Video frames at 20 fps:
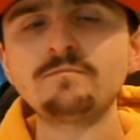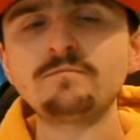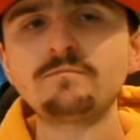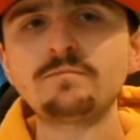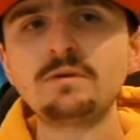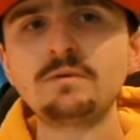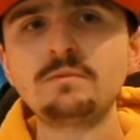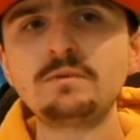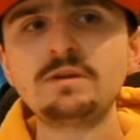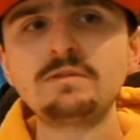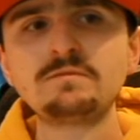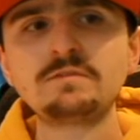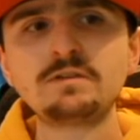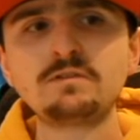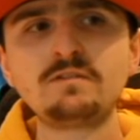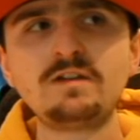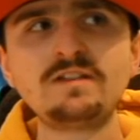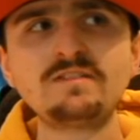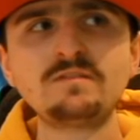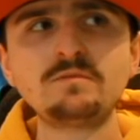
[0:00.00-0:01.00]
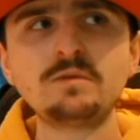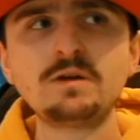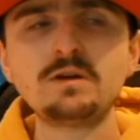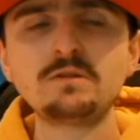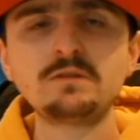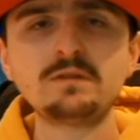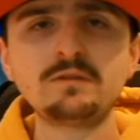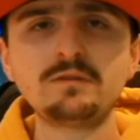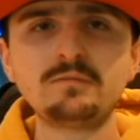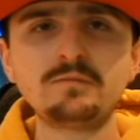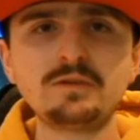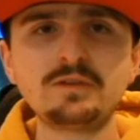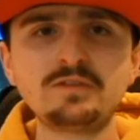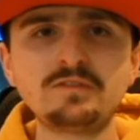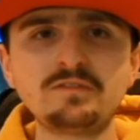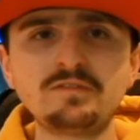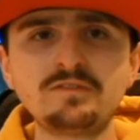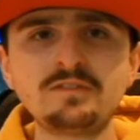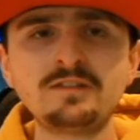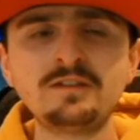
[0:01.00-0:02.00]
But we live in a crazy world that we're
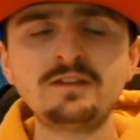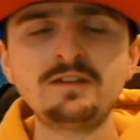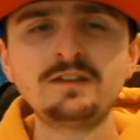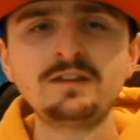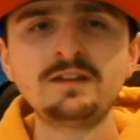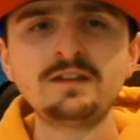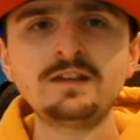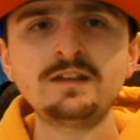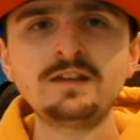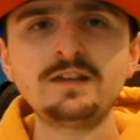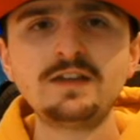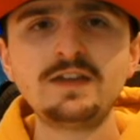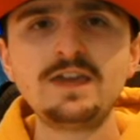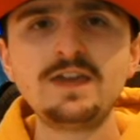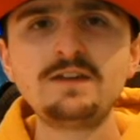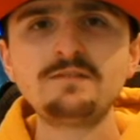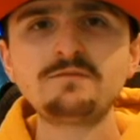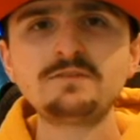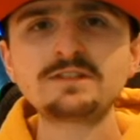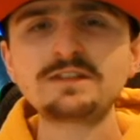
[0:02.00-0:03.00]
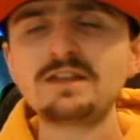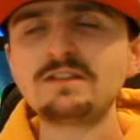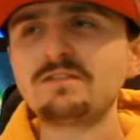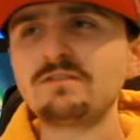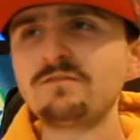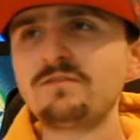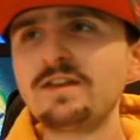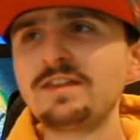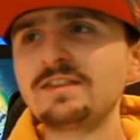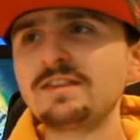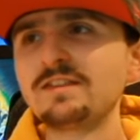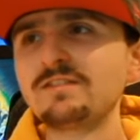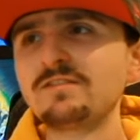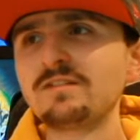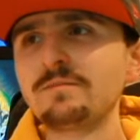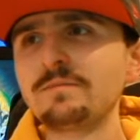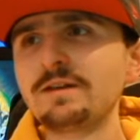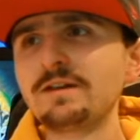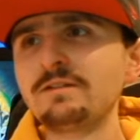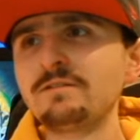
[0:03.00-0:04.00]
just... Everyone gets offended
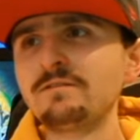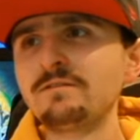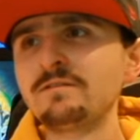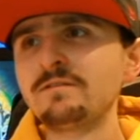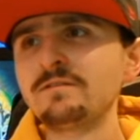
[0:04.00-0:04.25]
somehow.